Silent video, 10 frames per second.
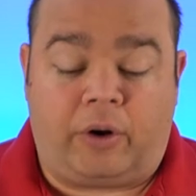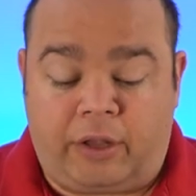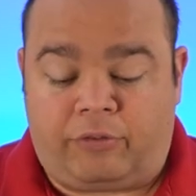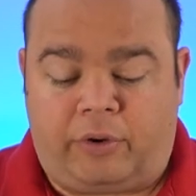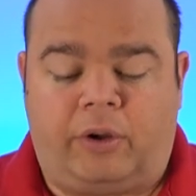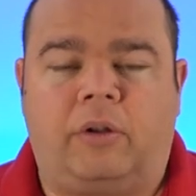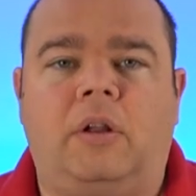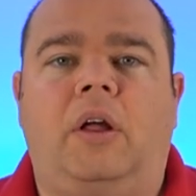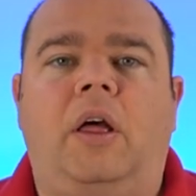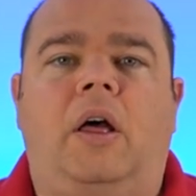or
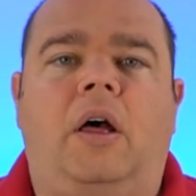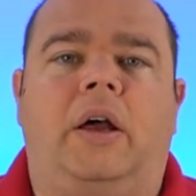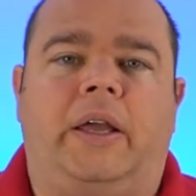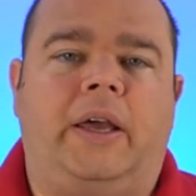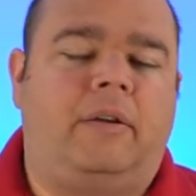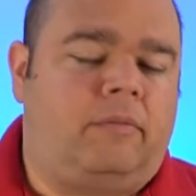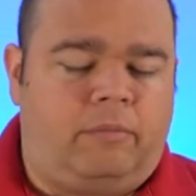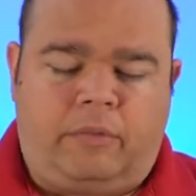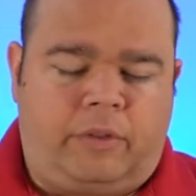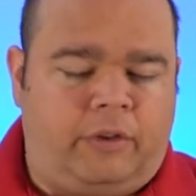Israel.
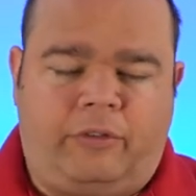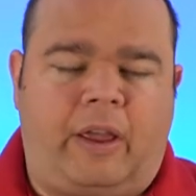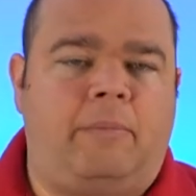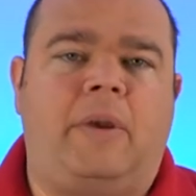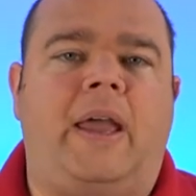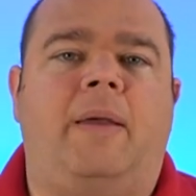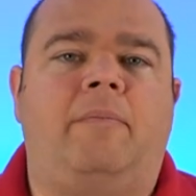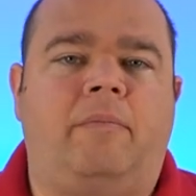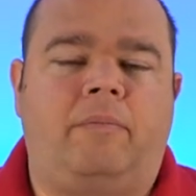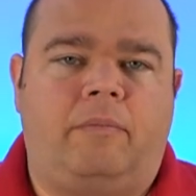Again, the same
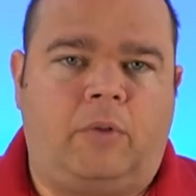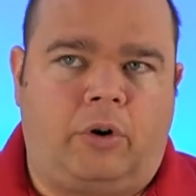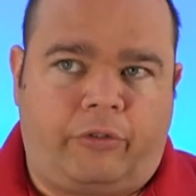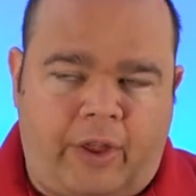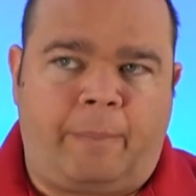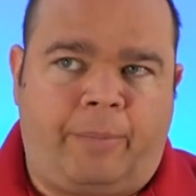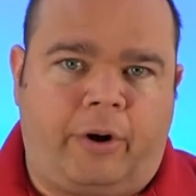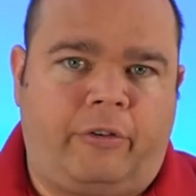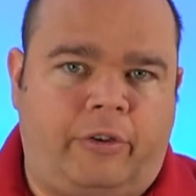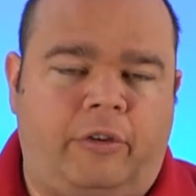name, or same
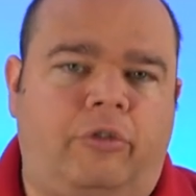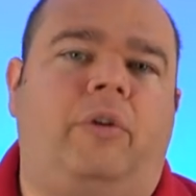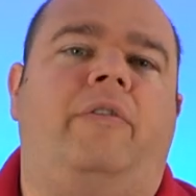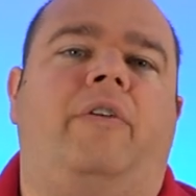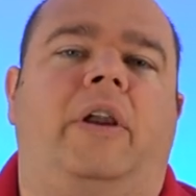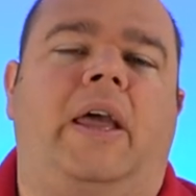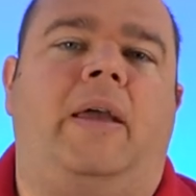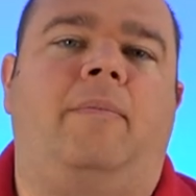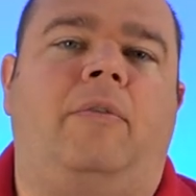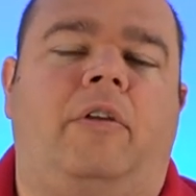person, two different
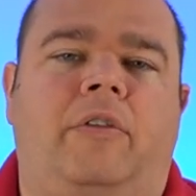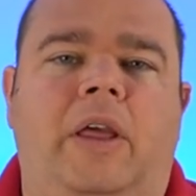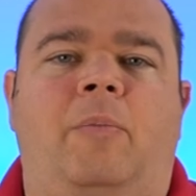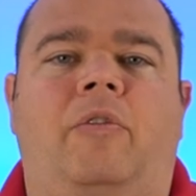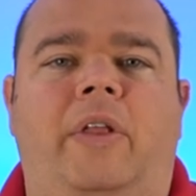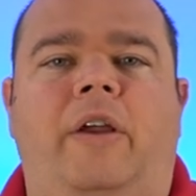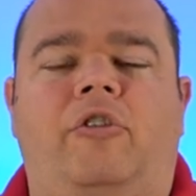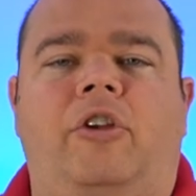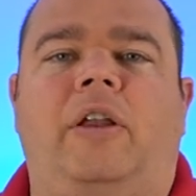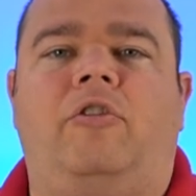names. His name was
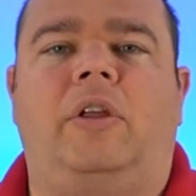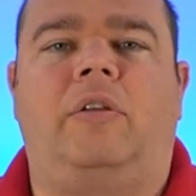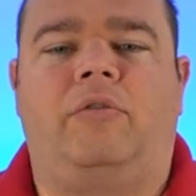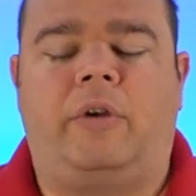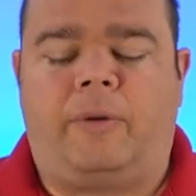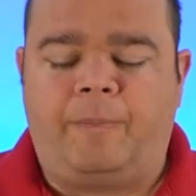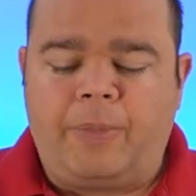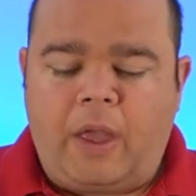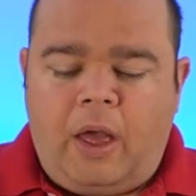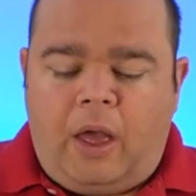later changed to Israel.
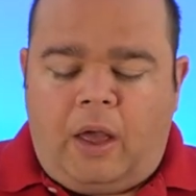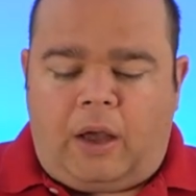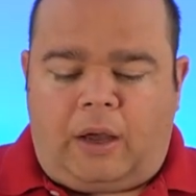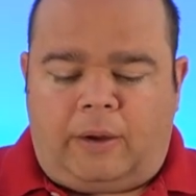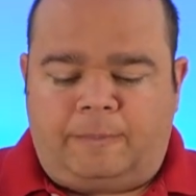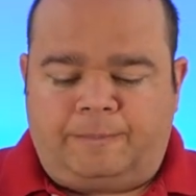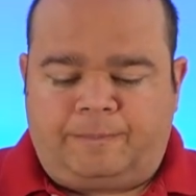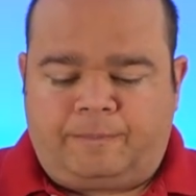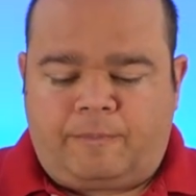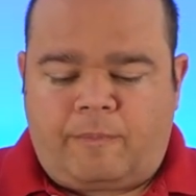
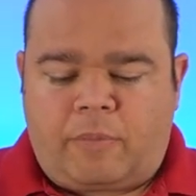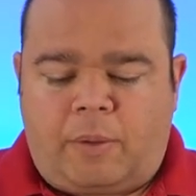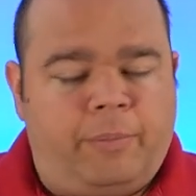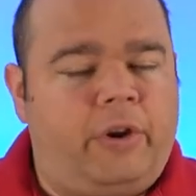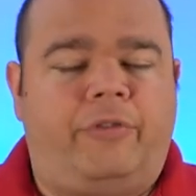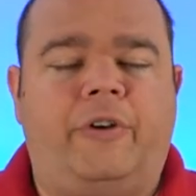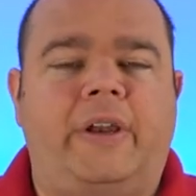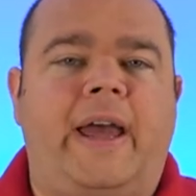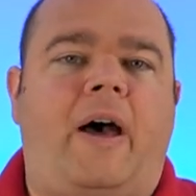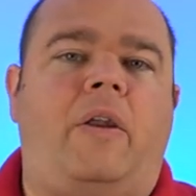Put his
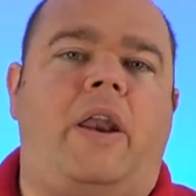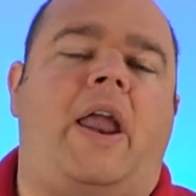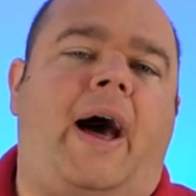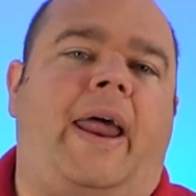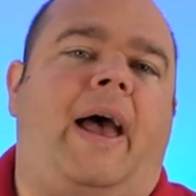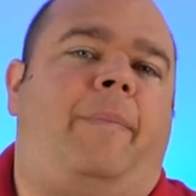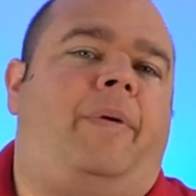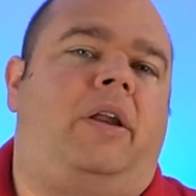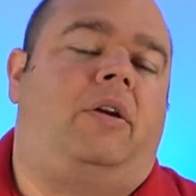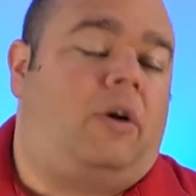foot down, not
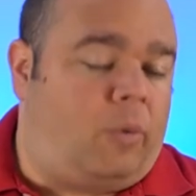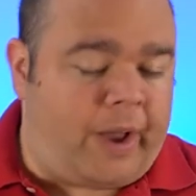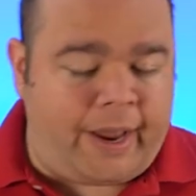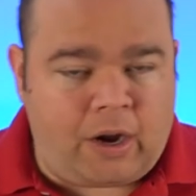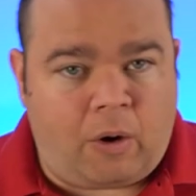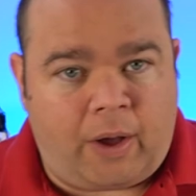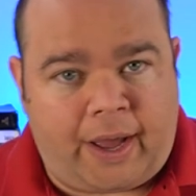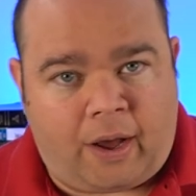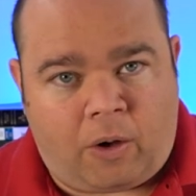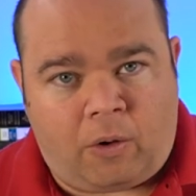happening, no way, no
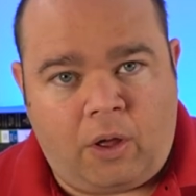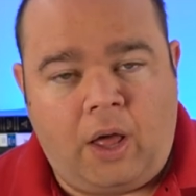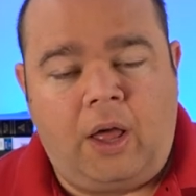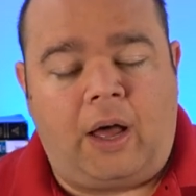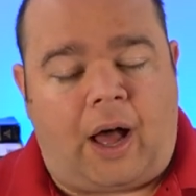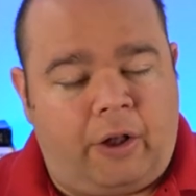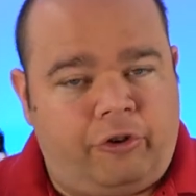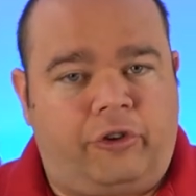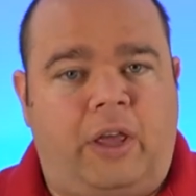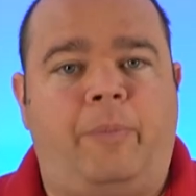how. I'll
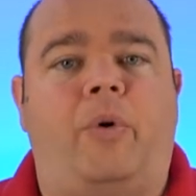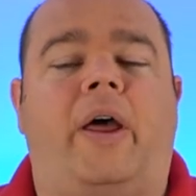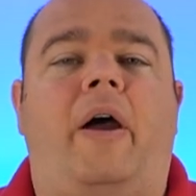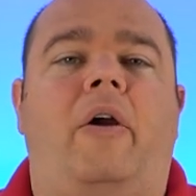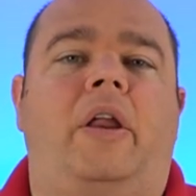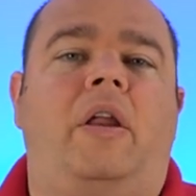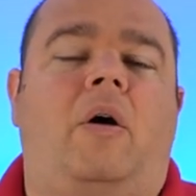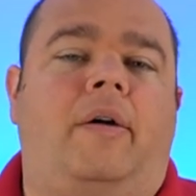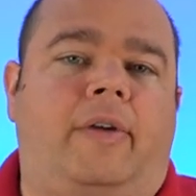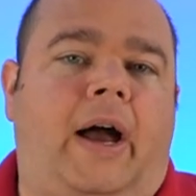just keep what I already
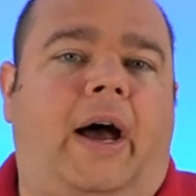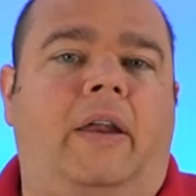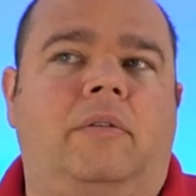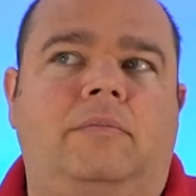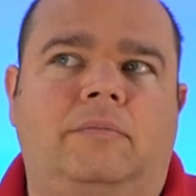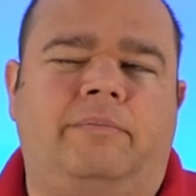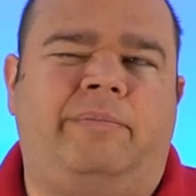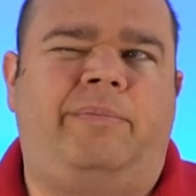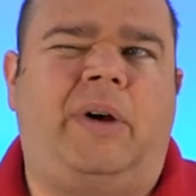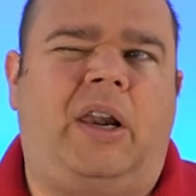know I've got.
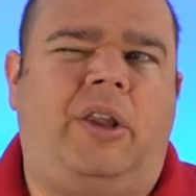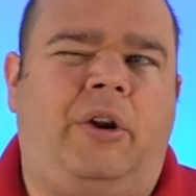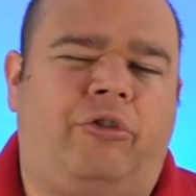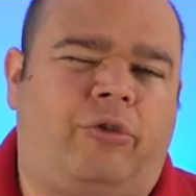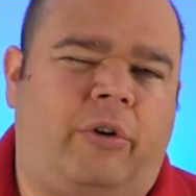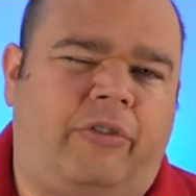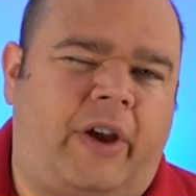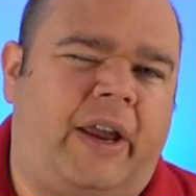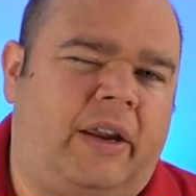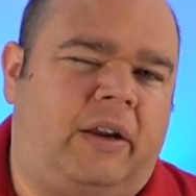But a little
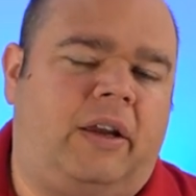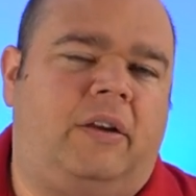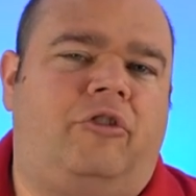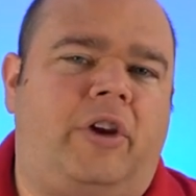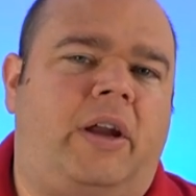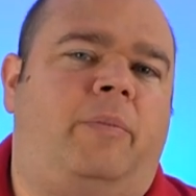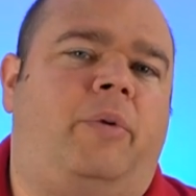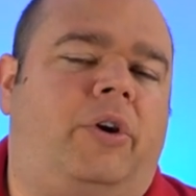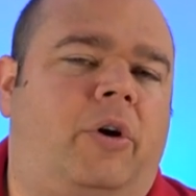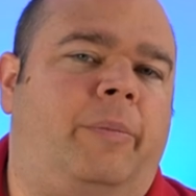short-sighted. Again,
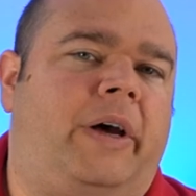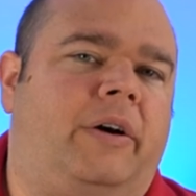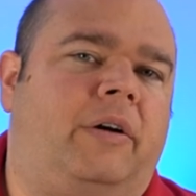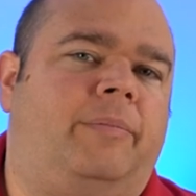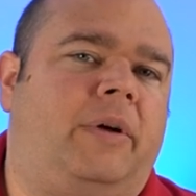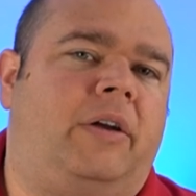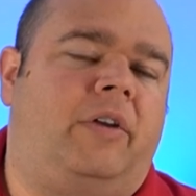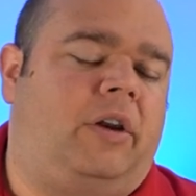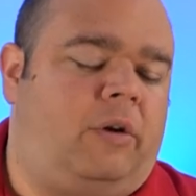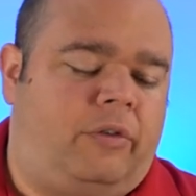Jacob would know better,
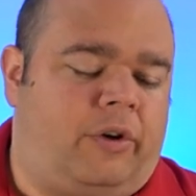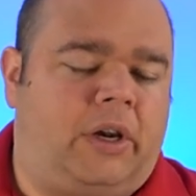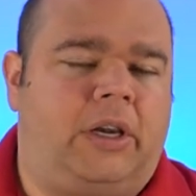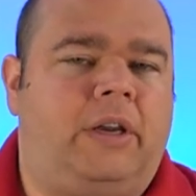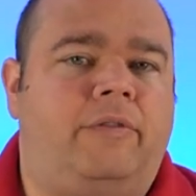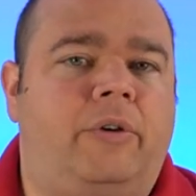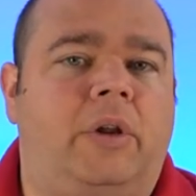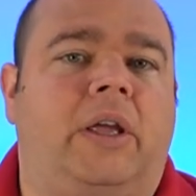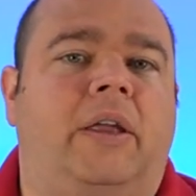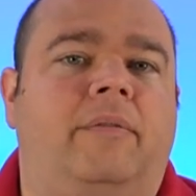because he knows they're going to need
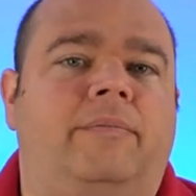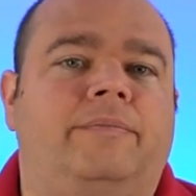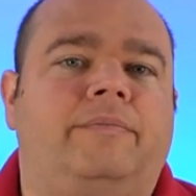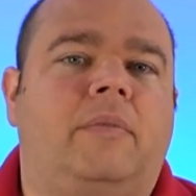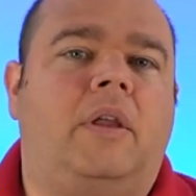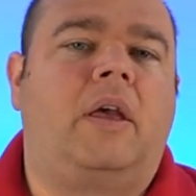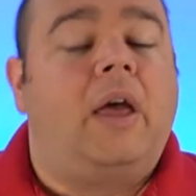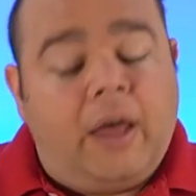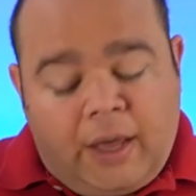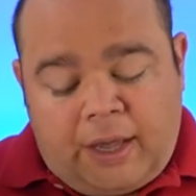food again.
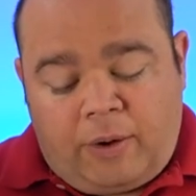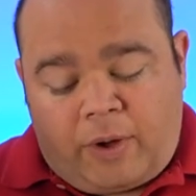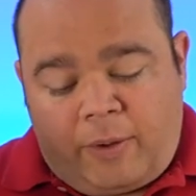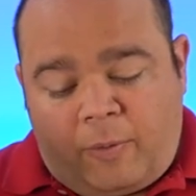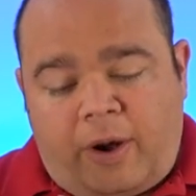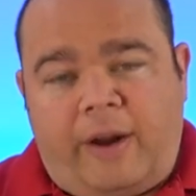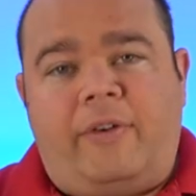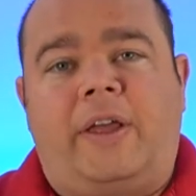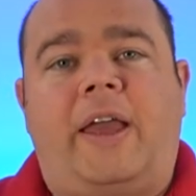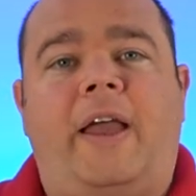Anyway,
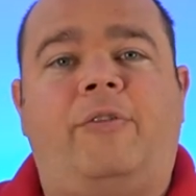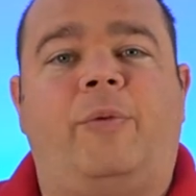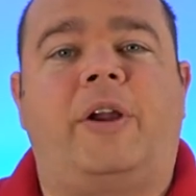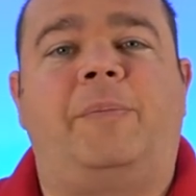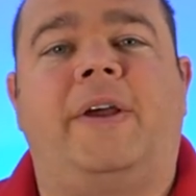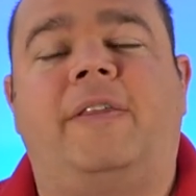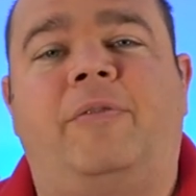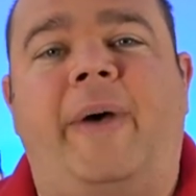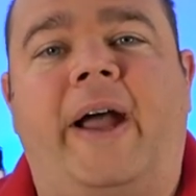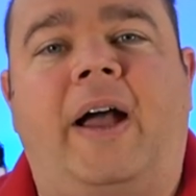whatever the case, we're going to pick
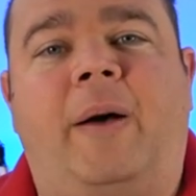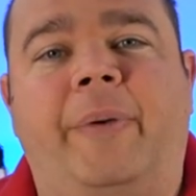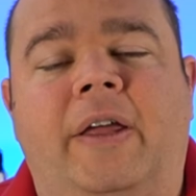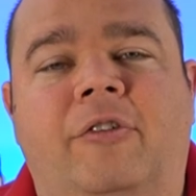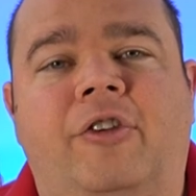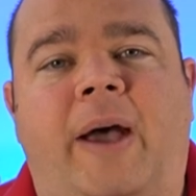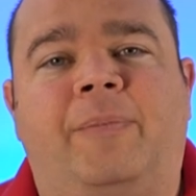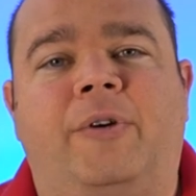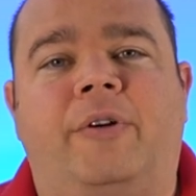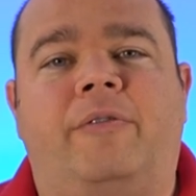this back up in
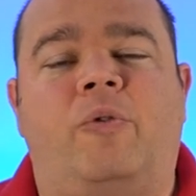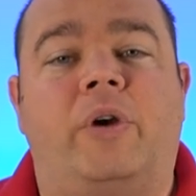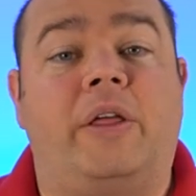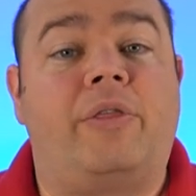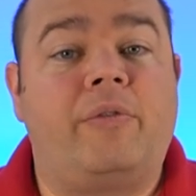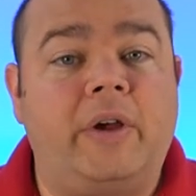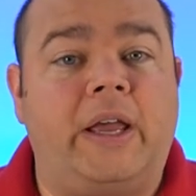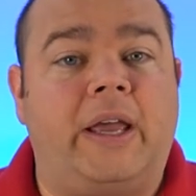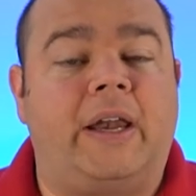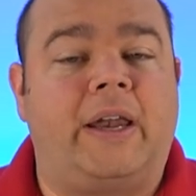chapter
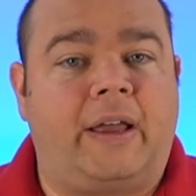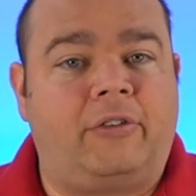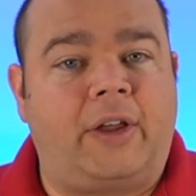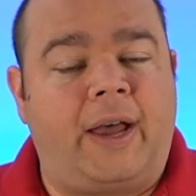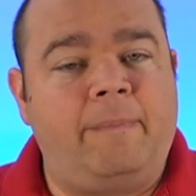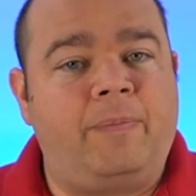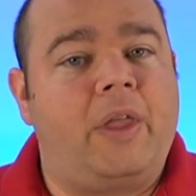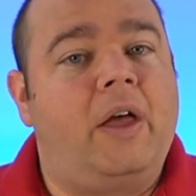43 next time.